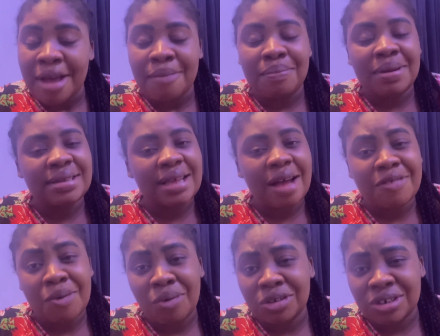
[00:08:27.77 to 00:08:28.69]
Please,
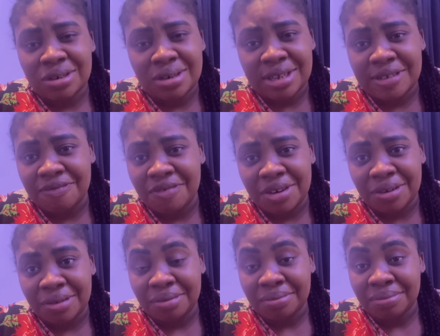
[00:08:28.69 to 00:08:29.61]
after watching this
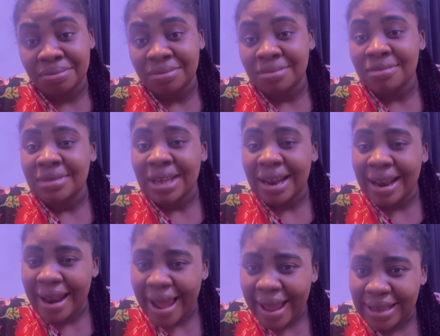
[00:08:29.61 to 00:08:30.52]
video,
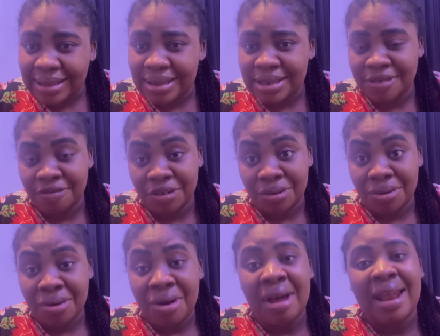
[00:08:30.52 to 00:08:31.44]
like this video.
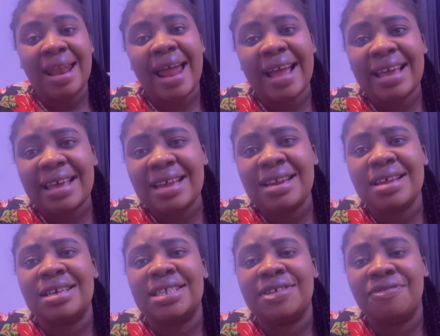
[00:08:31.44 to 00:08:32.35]
Liking
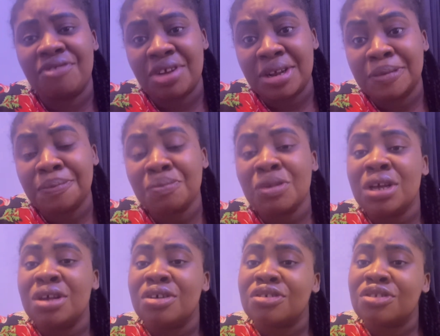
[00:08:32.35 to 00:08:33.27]
is free.
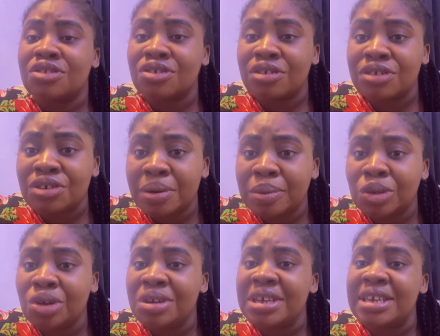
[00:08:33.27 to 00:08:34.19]

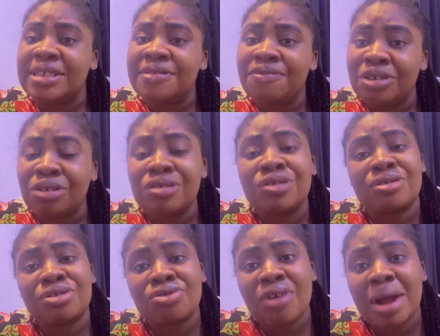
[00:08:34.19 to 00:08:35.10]
Subscription is free. Just
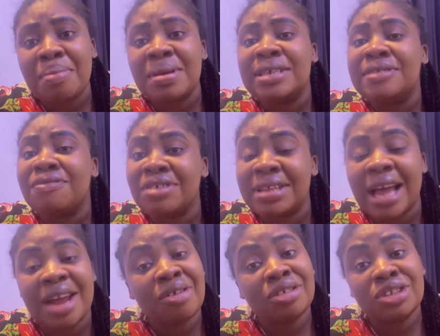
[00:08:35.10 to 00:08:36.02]
subscribe is free. They
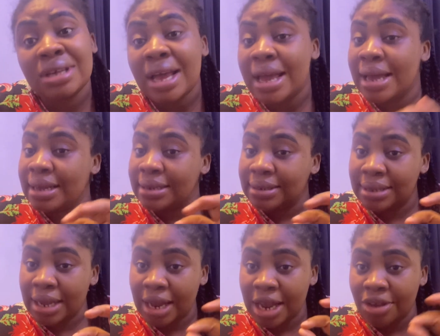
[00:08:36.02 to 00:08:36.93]
are not
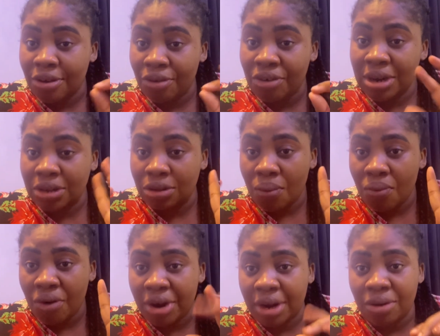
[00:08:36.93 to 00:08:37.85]
taking your credit. Don't
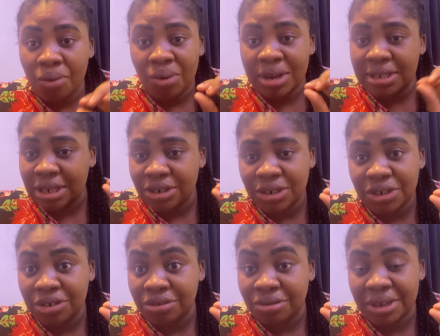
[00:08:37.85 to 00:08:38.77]
worry, no one is charging
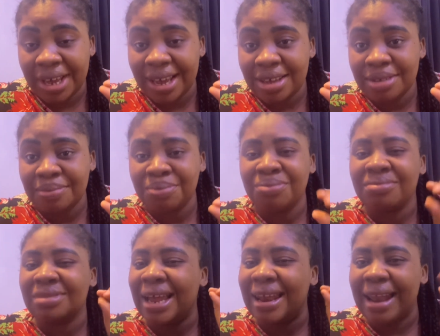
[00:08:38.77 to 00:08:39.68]
you, okay?
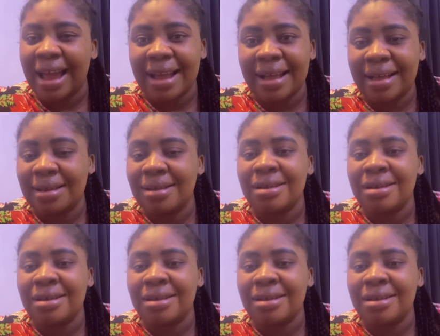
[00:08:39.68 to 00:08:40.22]
Like,